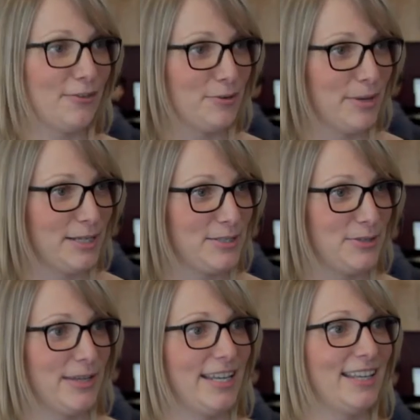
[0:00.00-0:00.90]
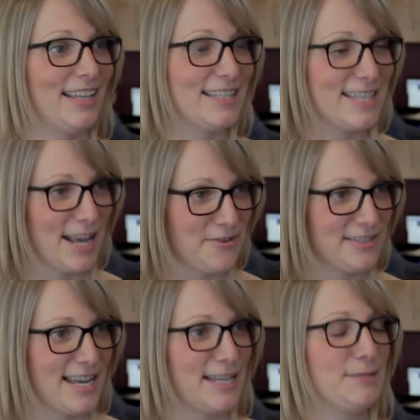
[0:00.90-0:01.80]
everybody's doing it, let's take out the
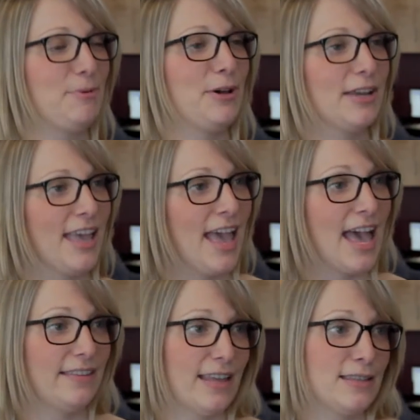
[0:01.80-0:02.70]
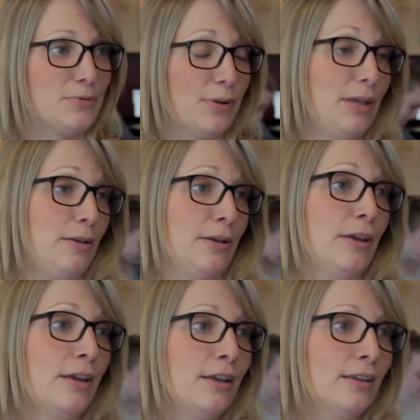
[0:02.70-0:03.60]
textbook and let's really
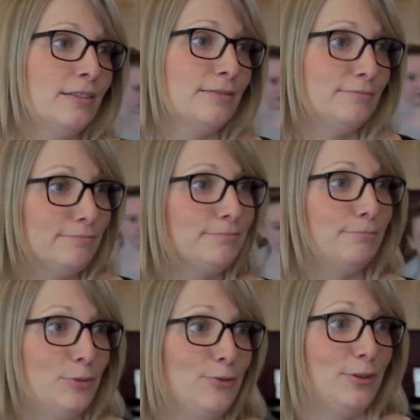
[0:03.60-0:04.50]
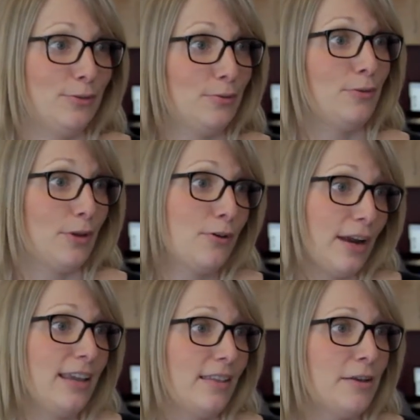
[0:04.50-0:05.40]
move you through the
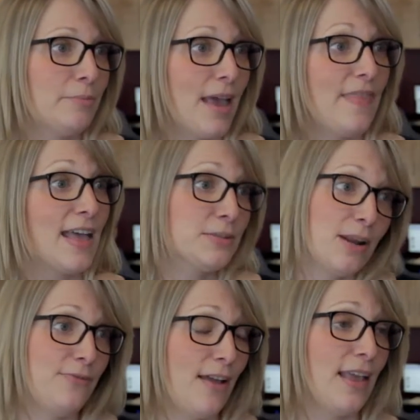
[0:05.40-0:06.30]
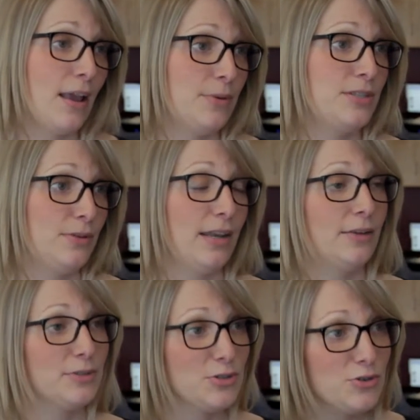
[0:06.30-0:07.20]
curriculum. And that's what I felt like I was doing.
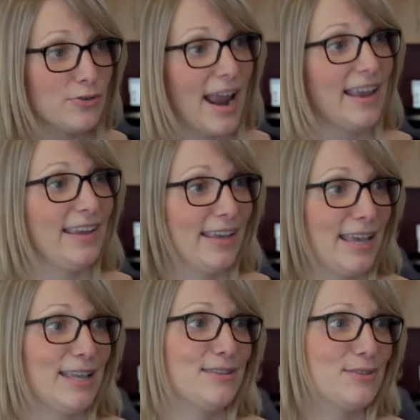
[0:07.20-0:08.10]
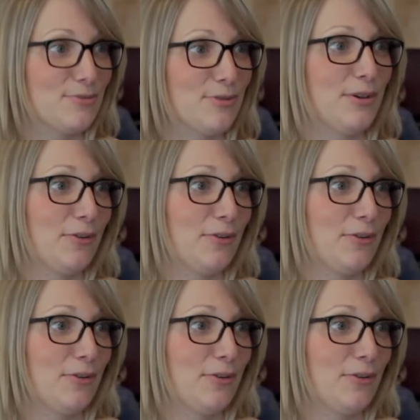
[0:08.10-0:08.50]
I was dragging kids through the